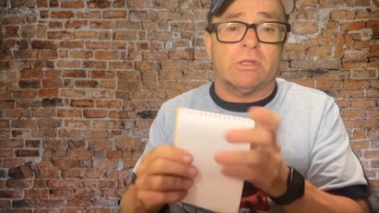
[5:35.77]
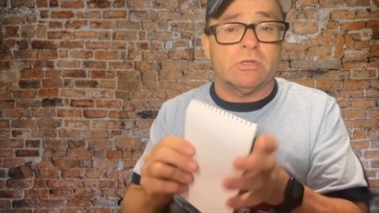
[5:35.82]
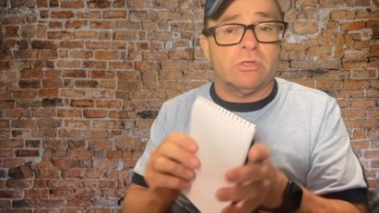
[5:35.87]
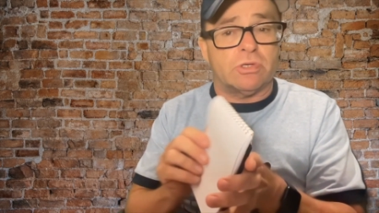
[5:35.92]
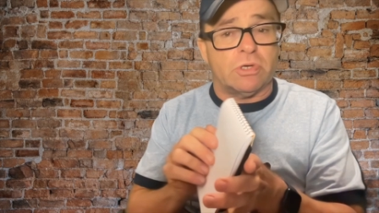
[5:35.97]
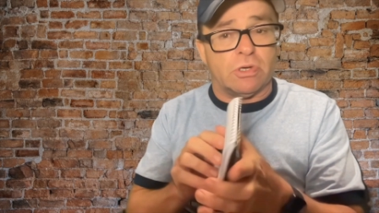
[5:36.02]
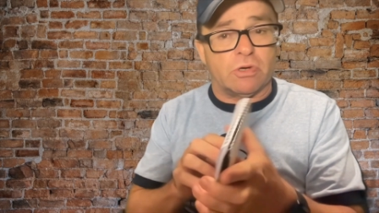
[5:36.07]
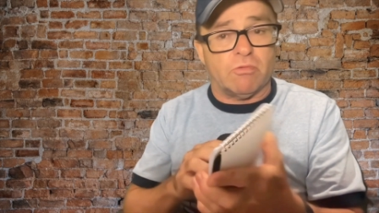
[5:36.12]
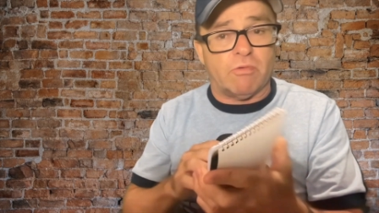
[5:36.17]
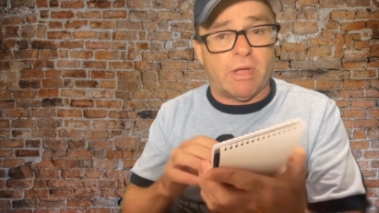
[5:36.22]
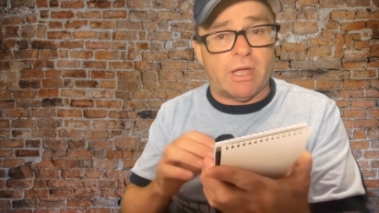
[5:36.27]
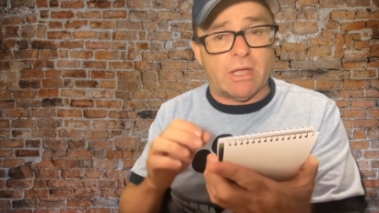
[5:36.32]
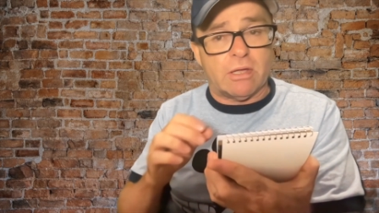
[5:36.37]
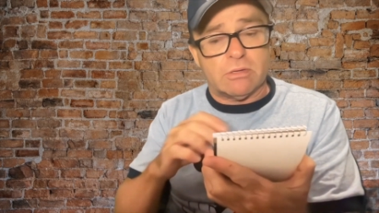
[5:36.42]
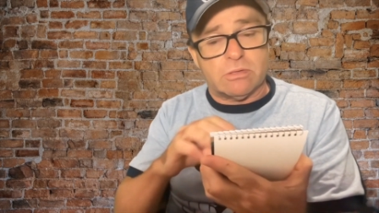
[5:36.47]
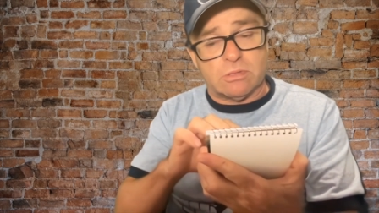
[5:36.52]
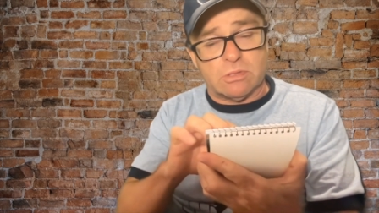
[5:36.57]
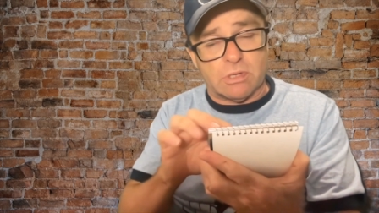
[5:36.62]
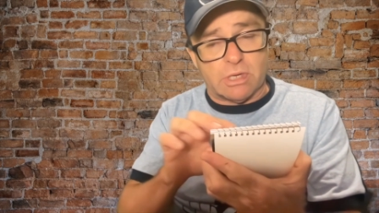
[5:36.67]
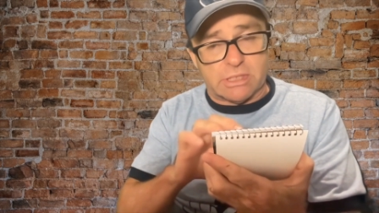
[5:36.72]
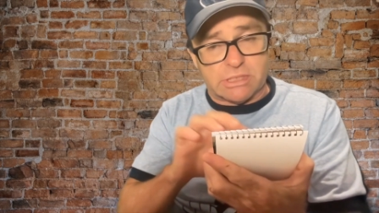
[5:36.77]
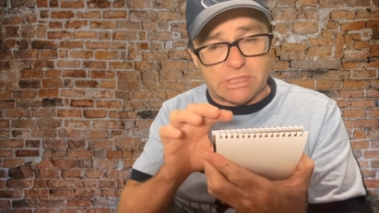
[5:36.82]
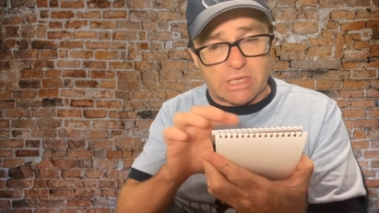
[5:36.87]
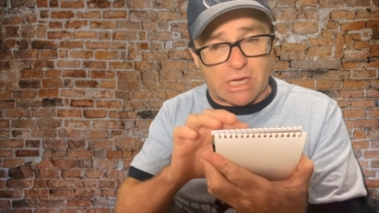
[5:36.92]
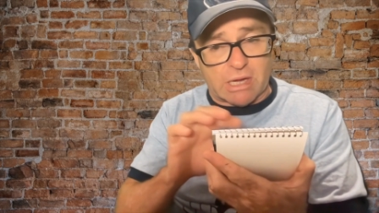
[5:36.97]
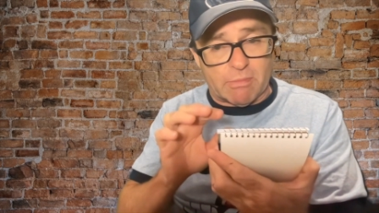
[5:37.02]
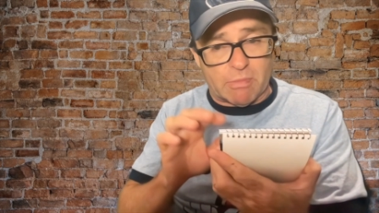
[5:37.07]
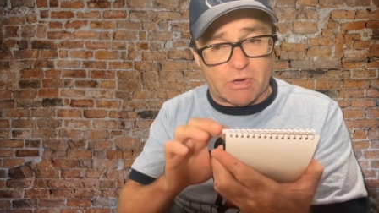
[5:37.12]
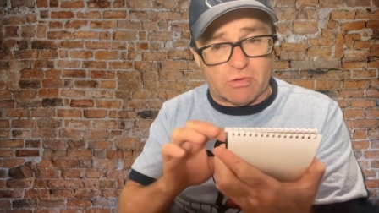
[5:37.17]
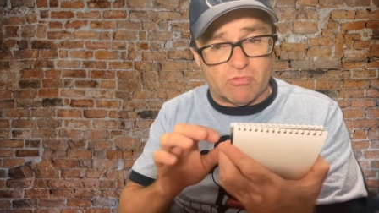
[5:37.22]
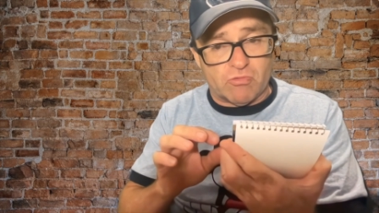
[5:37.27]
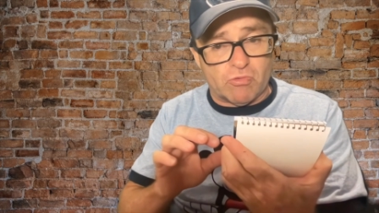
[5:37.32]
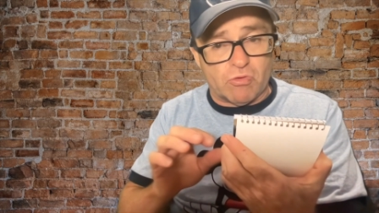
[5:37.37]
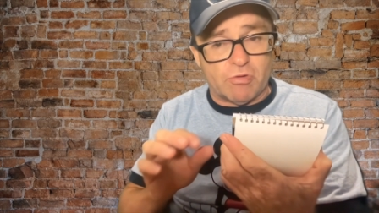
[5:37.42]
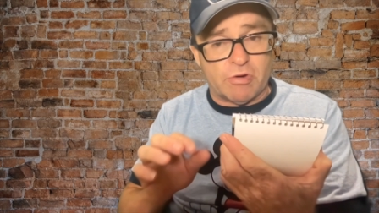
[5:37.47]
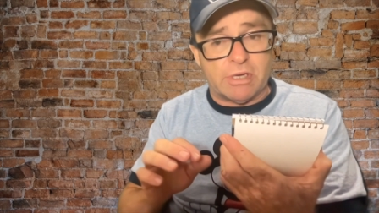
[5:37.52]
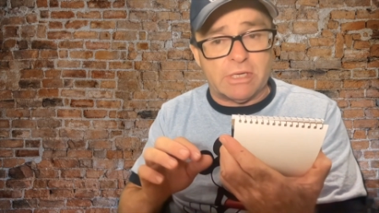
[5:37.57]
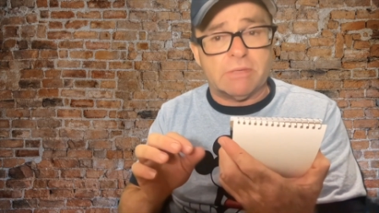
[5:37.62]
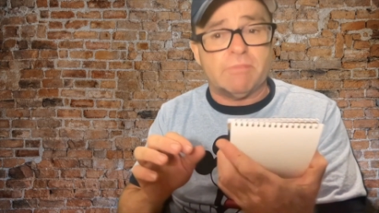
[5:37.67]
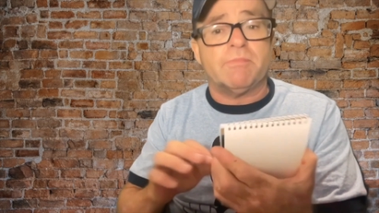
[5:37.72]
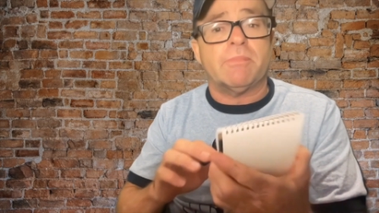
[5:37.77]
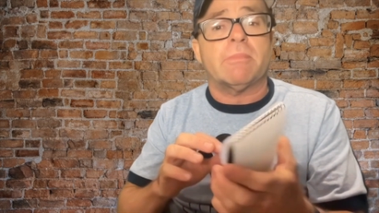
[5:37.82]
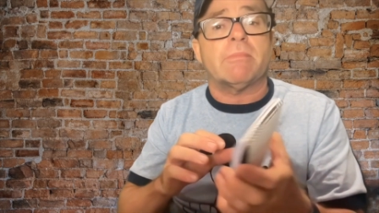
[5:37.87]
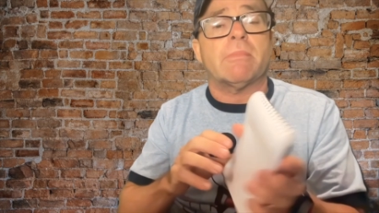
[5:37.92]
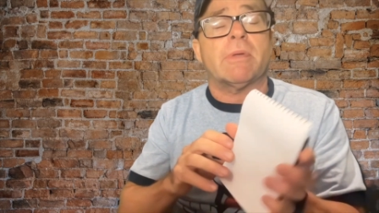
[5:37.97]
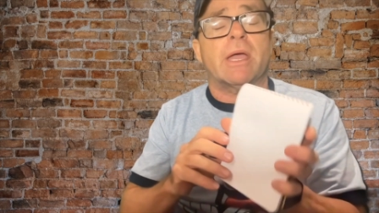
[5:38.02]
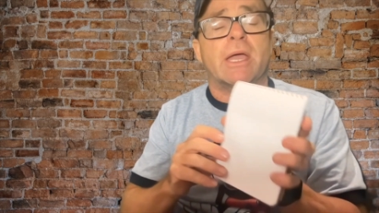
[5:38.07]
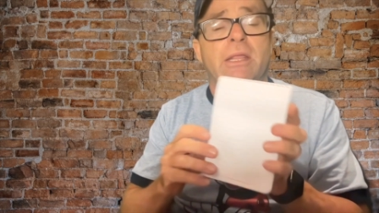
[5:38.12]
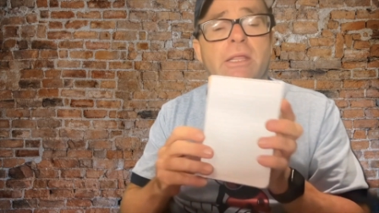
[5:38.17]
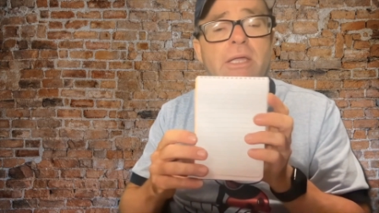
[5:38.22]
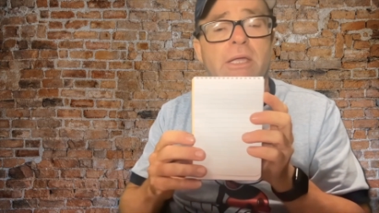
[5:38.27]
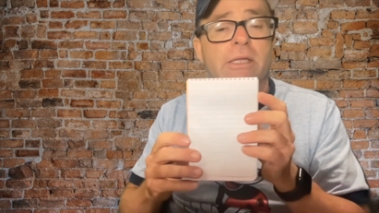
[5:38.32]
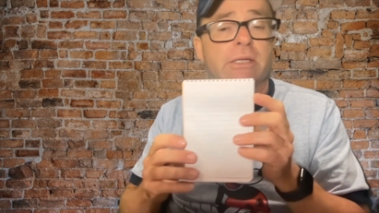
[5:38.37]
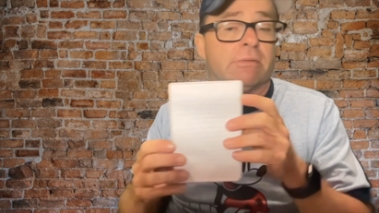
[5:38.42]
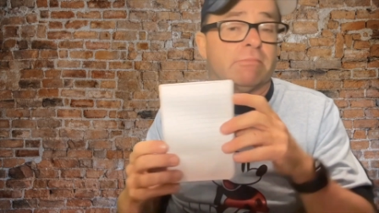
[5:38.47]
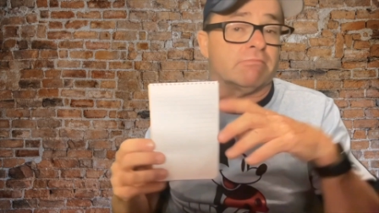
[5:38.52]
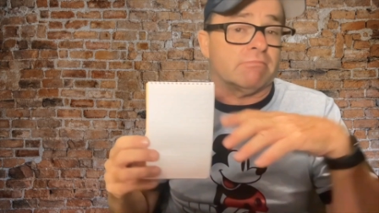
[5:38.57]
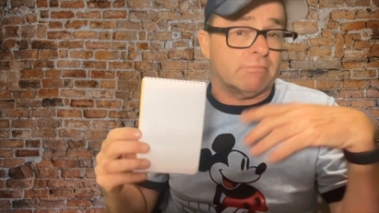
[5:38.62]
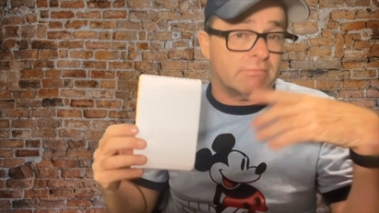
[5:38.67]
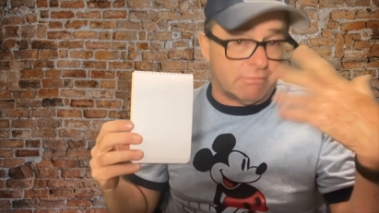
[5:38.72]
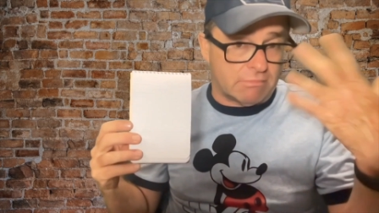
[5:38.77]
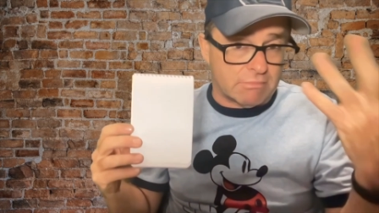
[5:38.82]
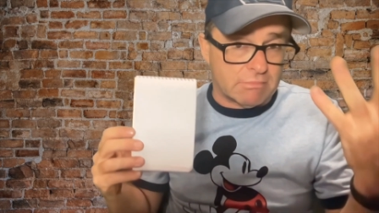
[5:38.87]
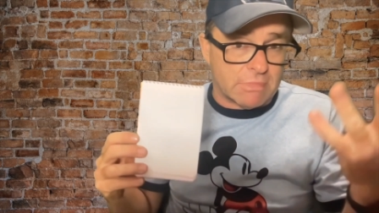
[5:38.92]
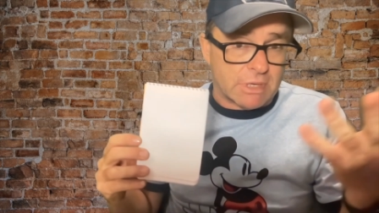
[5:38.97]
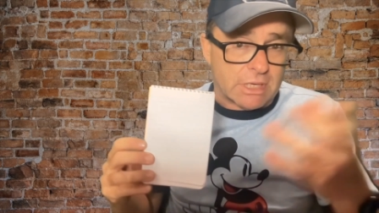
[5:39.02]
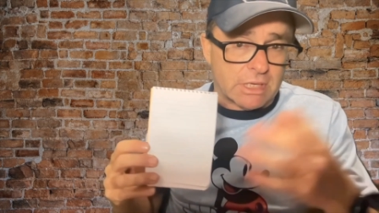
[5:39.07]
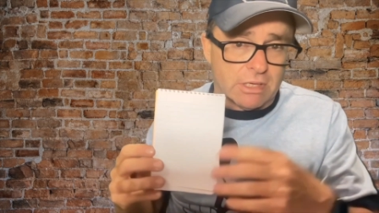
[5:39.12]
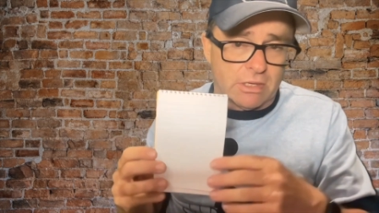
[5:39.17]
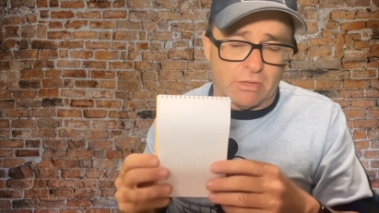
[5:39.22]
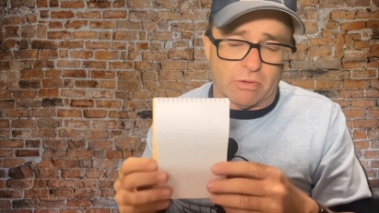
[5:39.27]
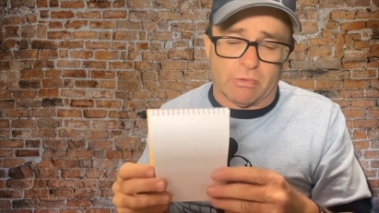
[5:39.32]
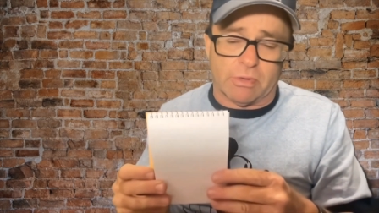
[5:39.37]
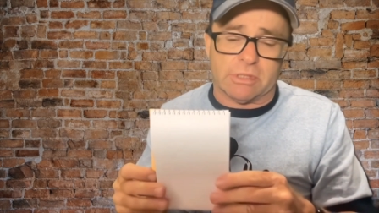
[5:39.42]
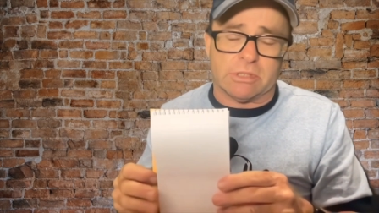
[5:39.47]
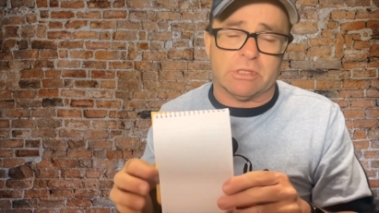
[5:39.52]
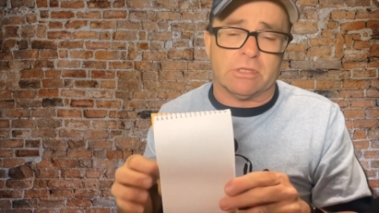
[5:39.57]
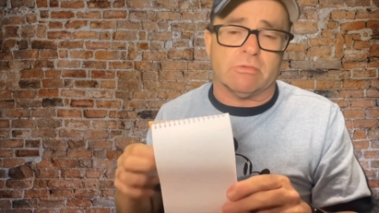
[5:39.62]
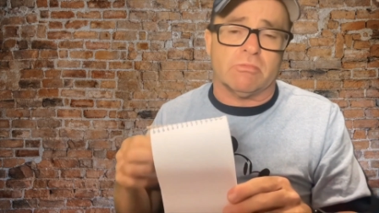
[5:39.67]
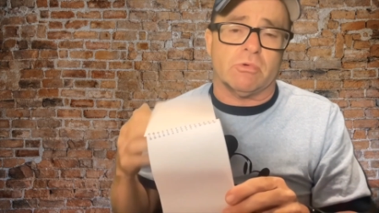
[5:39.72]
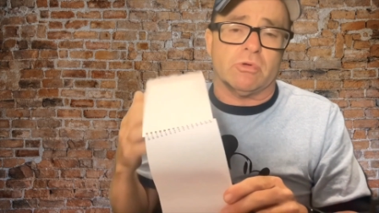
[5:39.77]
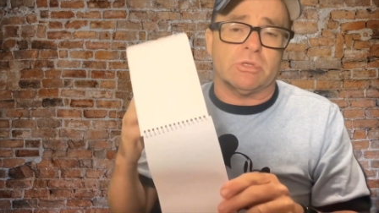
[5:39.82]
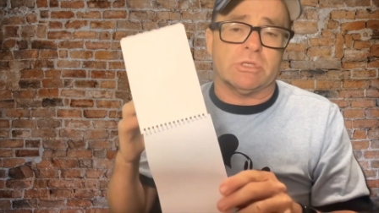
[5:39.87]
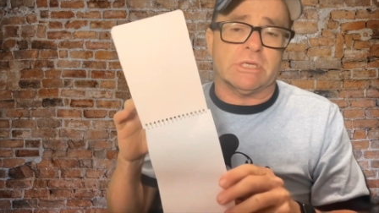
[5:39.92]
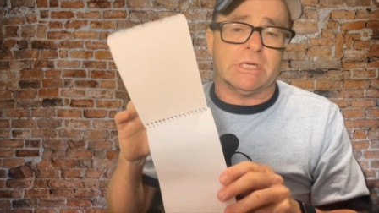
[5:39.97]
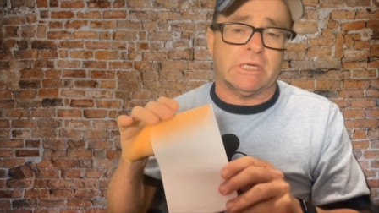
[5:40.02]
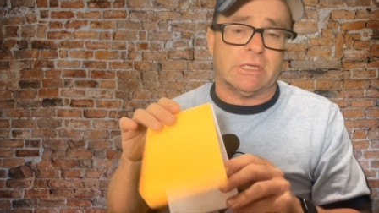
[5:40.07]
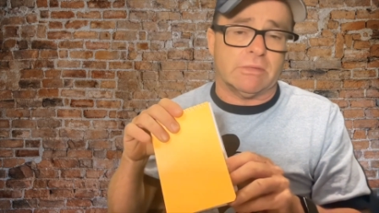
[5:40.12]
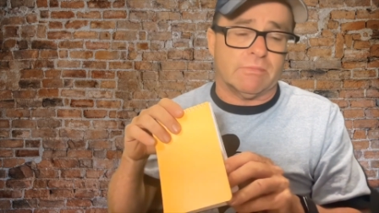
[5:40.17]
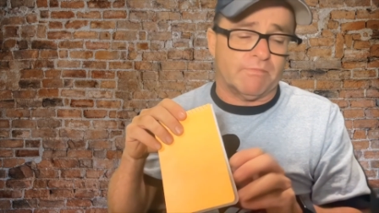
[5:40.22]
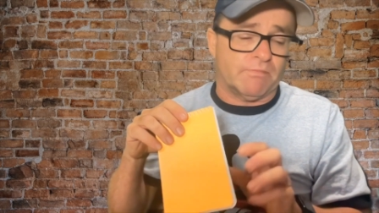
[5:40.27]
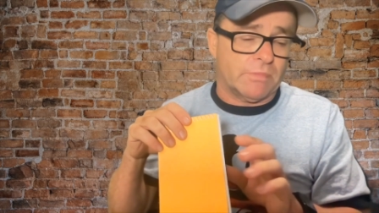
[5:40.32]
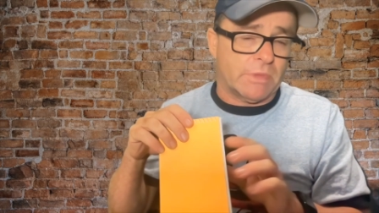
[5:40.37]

turn around, I start my drawing, and then you know into the routine.